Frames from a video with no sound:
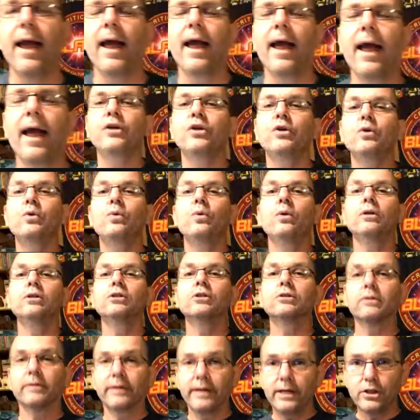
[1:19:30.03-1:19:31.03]
and you
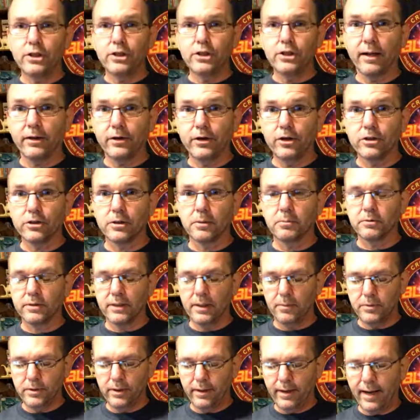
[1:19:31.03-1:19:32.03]
screenshot your
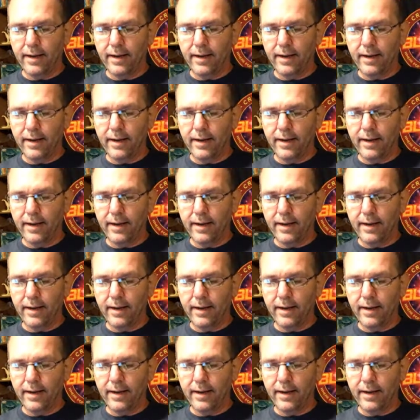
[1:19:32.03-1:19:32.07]
subscription